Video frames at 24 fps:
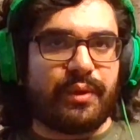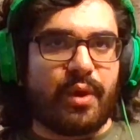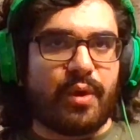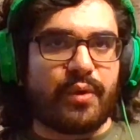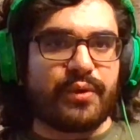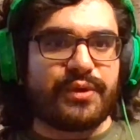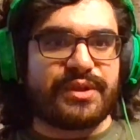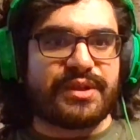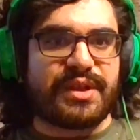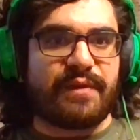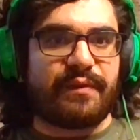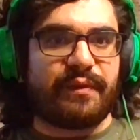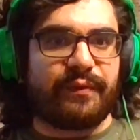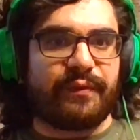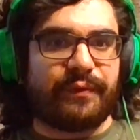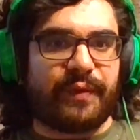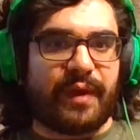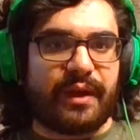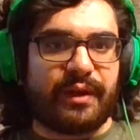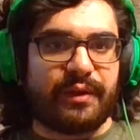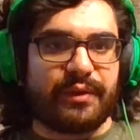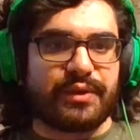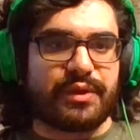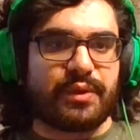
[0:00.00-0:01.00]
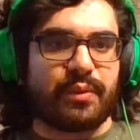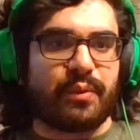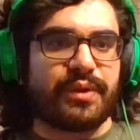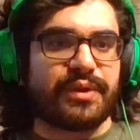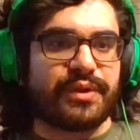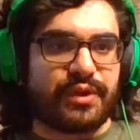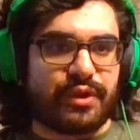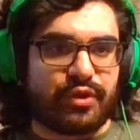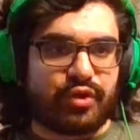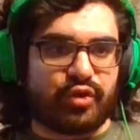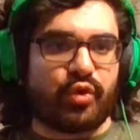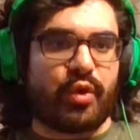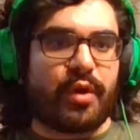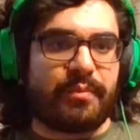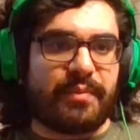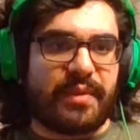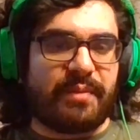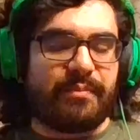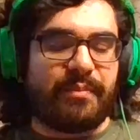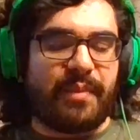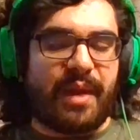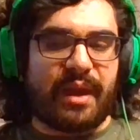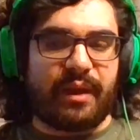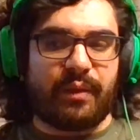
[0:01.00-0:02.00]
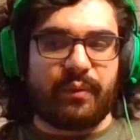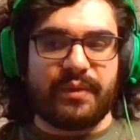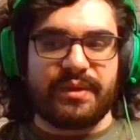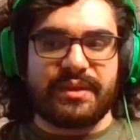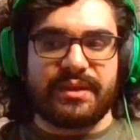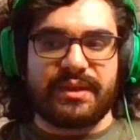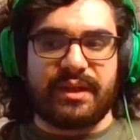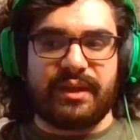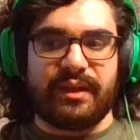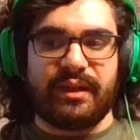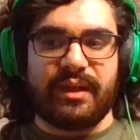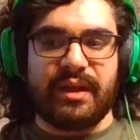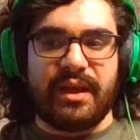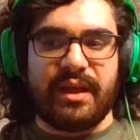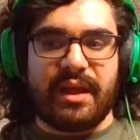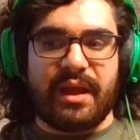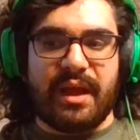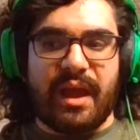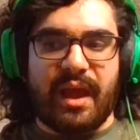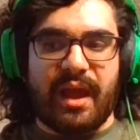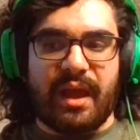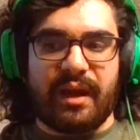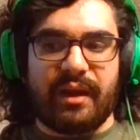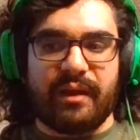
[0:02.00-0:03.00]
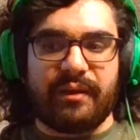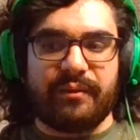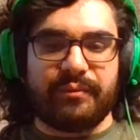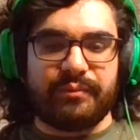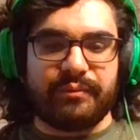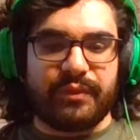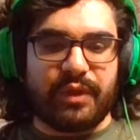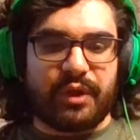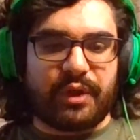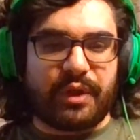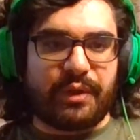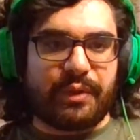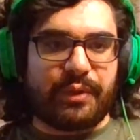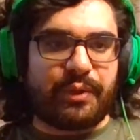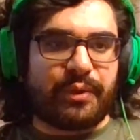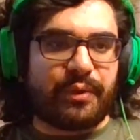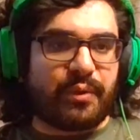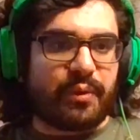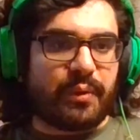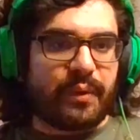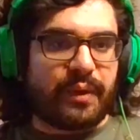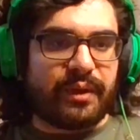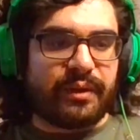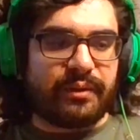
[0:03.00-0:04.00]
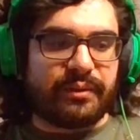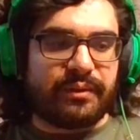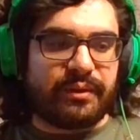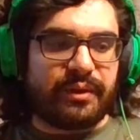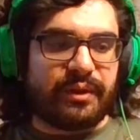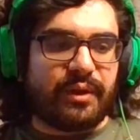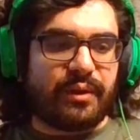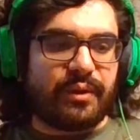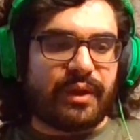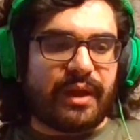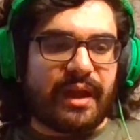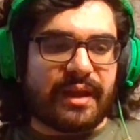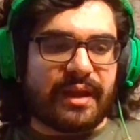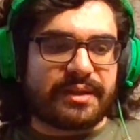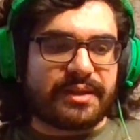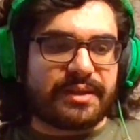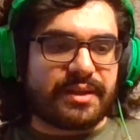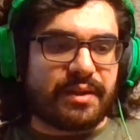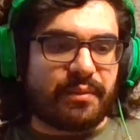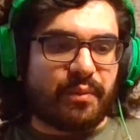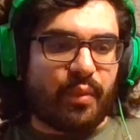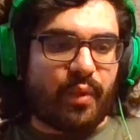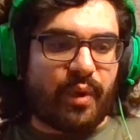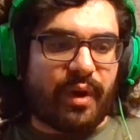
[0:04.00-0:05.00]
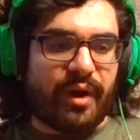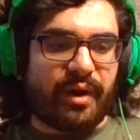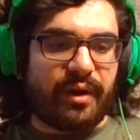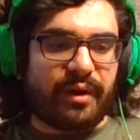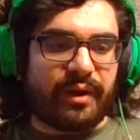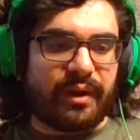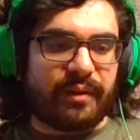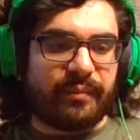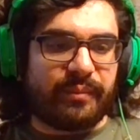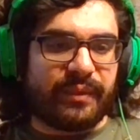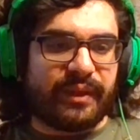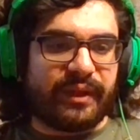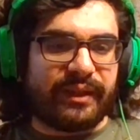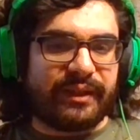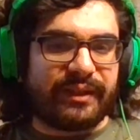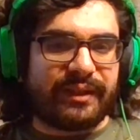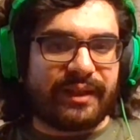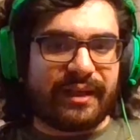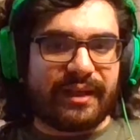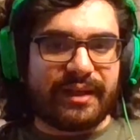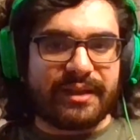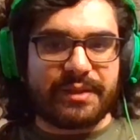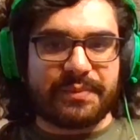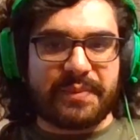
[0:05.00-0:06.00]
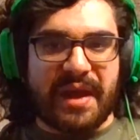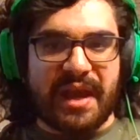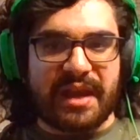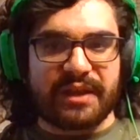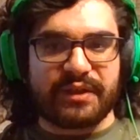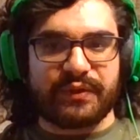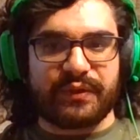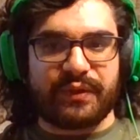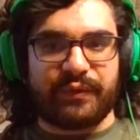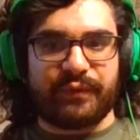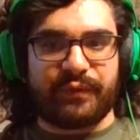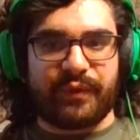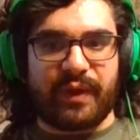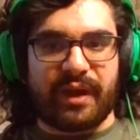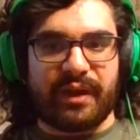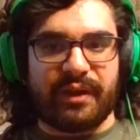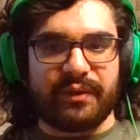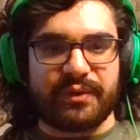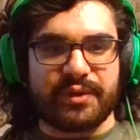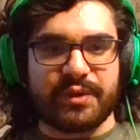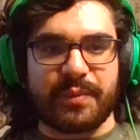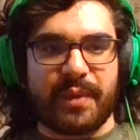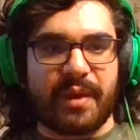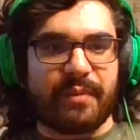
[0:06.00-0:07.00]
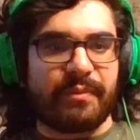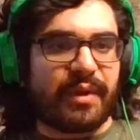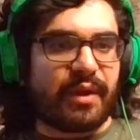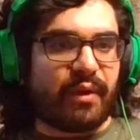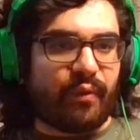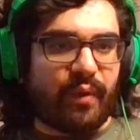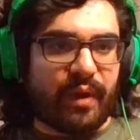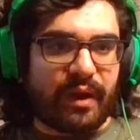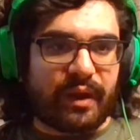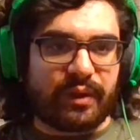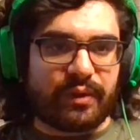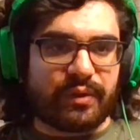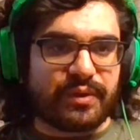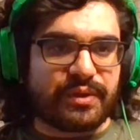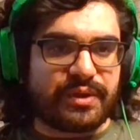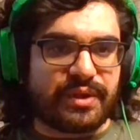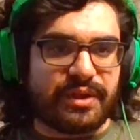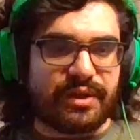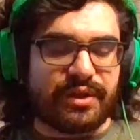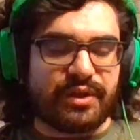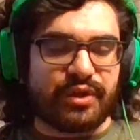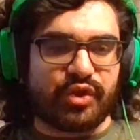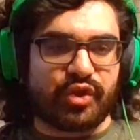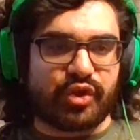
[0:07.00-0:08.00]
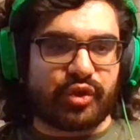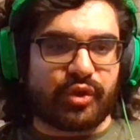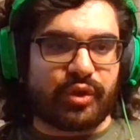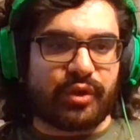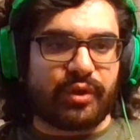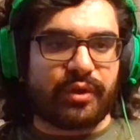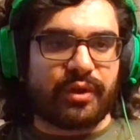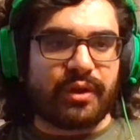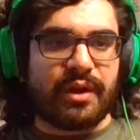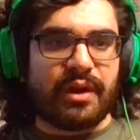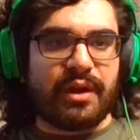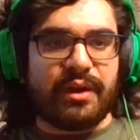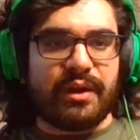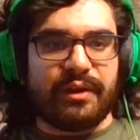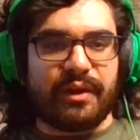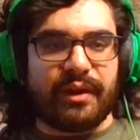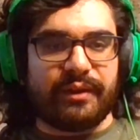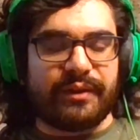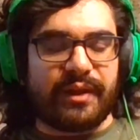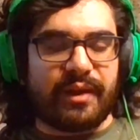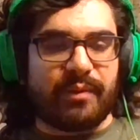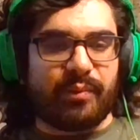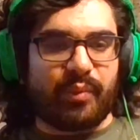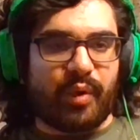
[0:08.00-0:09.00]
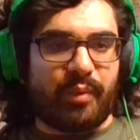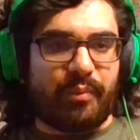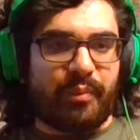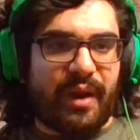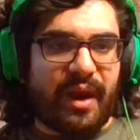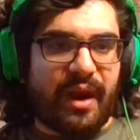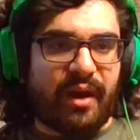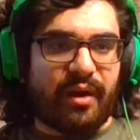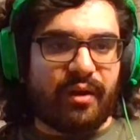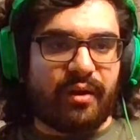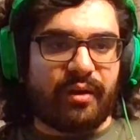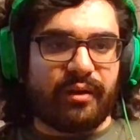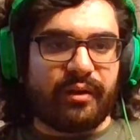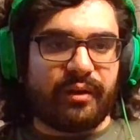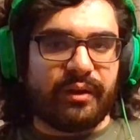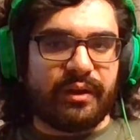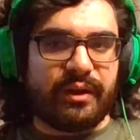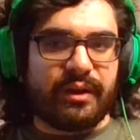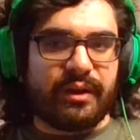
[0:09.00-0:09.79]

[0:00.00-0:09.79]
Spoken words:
07 finals, the ones Detroit beat Penguins in. And looking through it, they had somewhere, and I'm like, it's patched for the finals. Might be a regular season shirt that they prepared